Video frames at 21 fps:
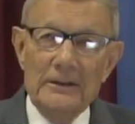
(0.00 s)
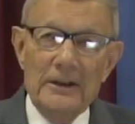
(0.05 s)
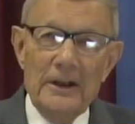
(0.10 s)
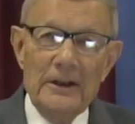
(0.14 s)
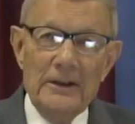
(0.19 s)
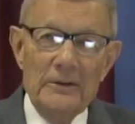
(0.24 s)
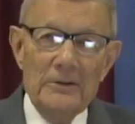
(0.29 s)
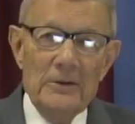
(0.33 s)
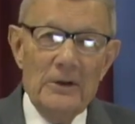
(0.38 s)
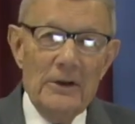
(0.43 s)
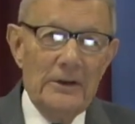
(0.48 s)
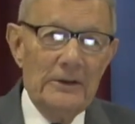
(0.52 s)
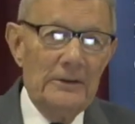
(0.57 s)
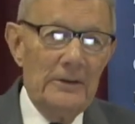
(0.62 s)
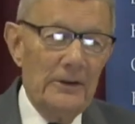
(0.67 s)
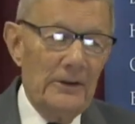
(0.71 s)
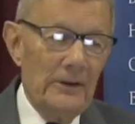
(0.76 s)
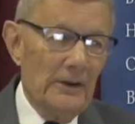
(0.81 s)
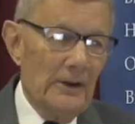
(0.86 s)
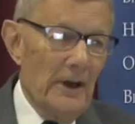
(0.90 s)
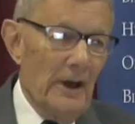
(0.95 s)
like going
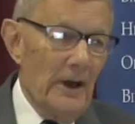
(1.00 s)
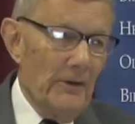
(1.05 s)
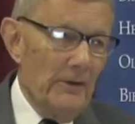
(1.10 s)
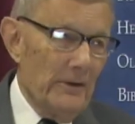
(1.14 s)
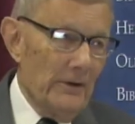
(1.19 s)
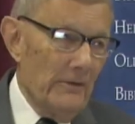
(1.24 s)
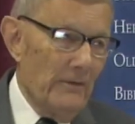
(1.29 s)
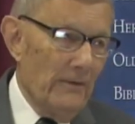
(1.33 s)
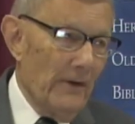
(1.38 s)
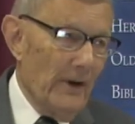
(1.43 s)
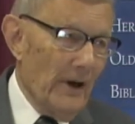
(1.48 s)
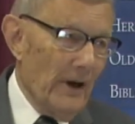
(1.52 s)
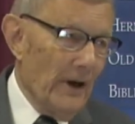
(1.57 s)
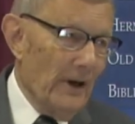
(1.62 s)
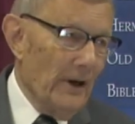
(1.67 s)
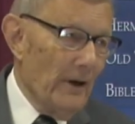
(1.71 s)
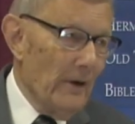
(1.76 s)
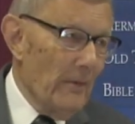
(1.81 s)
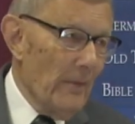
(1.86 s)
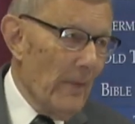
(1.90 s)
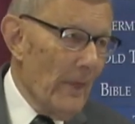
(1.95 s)
to the county
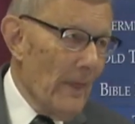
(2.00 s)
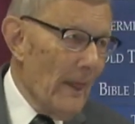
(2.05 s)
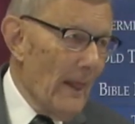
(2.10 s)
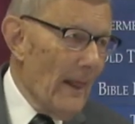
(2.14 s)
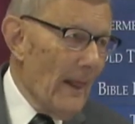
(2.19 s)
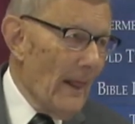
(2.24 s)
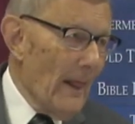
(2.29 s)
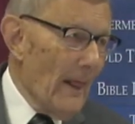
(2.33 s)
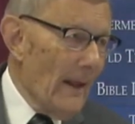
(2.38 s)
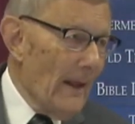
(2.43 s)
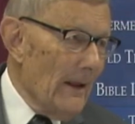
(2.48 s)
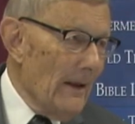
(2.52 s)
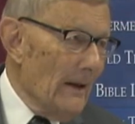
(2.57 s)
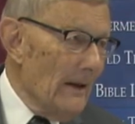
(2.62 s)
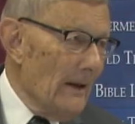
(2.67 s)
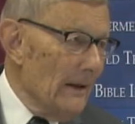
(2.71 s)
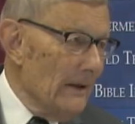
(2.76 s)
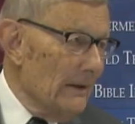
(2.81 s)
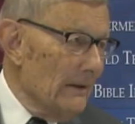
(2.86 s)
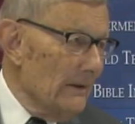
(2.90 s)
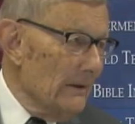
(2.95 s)
fair,
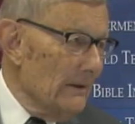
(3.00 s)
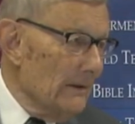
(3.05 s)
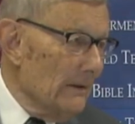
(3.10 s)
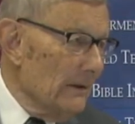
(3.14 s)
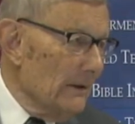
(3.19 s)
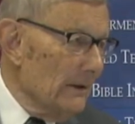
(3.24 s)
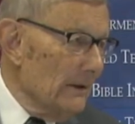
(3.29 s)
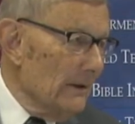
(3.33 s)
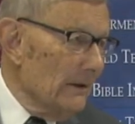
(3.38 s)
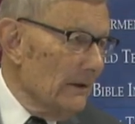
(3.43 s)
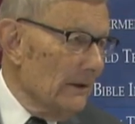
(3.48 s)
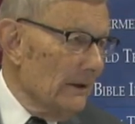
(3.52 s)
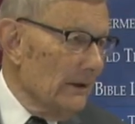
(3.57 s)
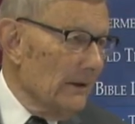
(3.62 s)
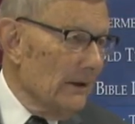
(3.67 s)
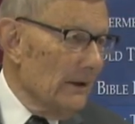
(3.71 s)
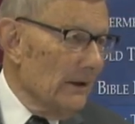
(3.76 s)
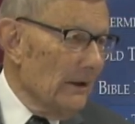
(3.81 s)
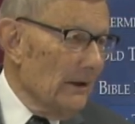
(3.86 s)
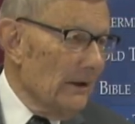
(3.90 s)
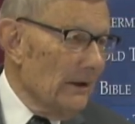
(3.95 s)
and uh,
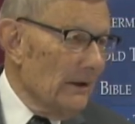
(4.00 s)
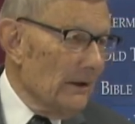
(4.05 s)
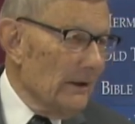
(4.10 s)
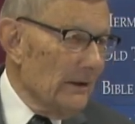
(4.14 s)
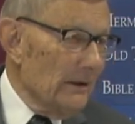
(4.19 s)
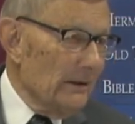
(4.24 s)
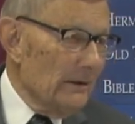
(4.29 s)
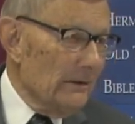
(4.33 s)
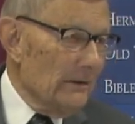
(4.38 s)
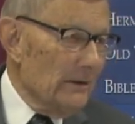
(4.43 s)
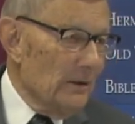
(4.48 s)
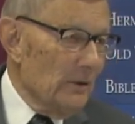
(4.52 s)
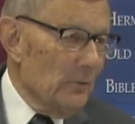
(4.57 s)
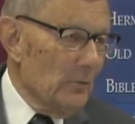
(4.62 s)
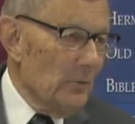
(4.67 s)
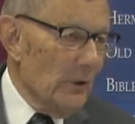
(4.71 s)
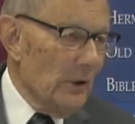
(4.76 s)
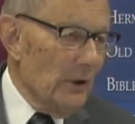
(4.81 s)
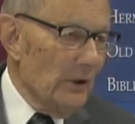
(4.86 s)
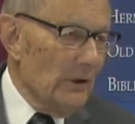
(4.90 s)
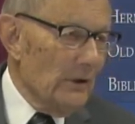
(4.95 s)
it
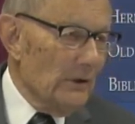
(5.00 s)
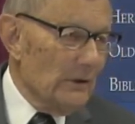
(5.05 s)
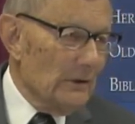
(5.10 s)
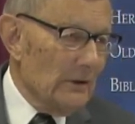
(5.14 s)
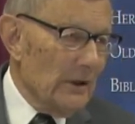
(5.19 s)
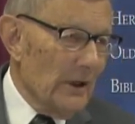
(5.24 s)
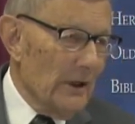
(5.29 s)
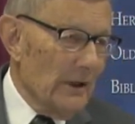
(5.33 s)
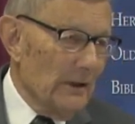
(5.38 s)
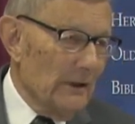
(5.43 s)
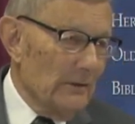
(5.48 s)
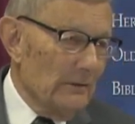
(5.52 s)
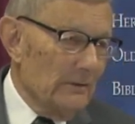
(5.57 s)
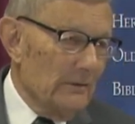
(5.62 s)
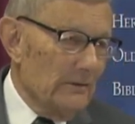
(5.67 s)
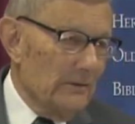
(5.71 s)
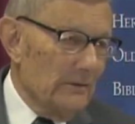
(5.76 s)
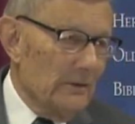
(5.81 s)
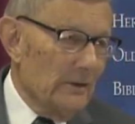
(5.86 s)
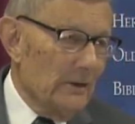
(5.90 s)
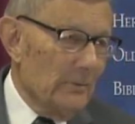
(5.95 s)
can be a kind
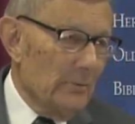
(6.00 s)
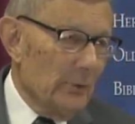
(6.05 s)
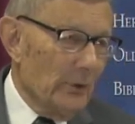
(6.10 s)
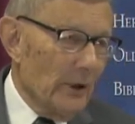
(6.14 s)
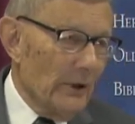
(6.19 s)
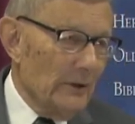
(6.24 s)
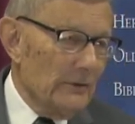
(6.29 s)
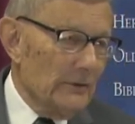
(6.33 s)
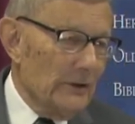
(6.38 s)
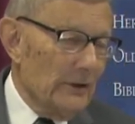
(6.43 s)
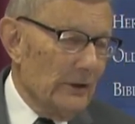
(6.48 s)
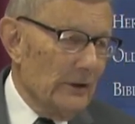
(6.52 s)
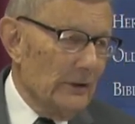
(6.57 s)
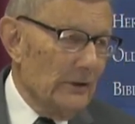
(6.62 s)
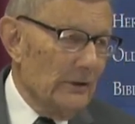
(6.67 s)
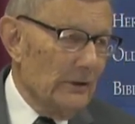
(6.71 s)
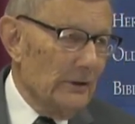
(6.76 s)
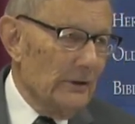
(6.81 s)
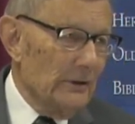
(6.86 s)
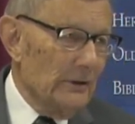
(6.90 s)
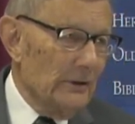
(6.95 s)
of
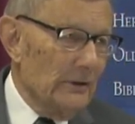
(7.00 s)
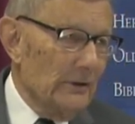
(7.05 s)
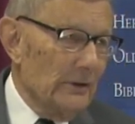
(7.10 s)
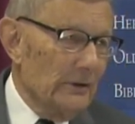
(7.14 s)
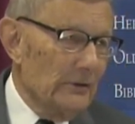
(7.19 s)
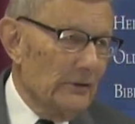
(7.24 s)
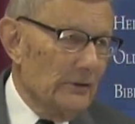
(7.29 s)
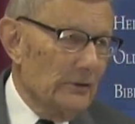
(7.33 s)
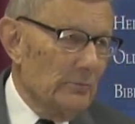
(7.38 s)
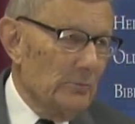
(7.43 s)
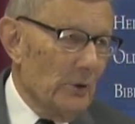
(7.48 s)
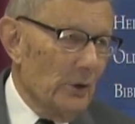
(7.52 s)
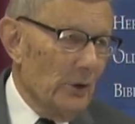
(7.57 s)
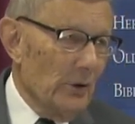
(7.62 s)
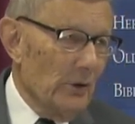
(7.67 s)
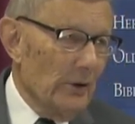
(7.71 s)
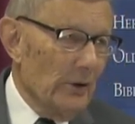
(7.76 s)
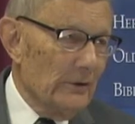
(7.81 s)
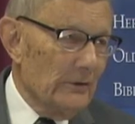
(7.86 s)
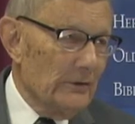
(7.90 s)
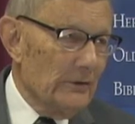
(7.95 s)
depressing
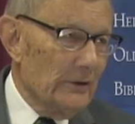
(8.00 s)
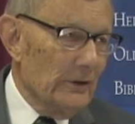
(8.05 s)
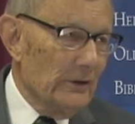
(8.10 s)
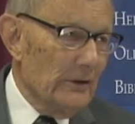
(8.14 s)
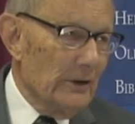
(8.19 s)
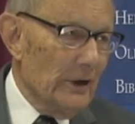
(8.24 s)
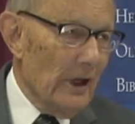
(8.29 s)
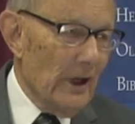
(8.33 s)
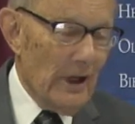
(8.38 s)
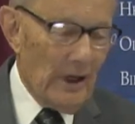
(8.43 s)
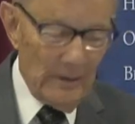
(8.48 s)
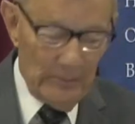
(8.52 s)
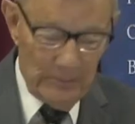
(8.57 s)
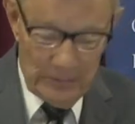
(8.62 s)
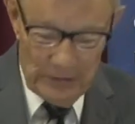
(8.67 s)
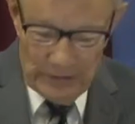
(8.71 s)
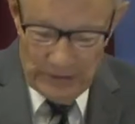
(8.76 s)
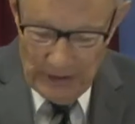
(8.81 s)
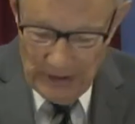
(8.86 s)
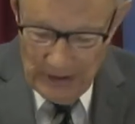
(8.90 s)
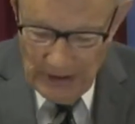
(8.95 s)
experience at
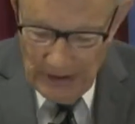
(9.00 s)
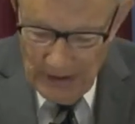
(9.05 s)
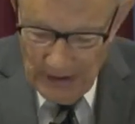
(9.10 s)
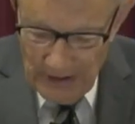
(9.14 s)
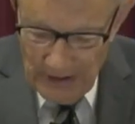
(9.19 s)
times,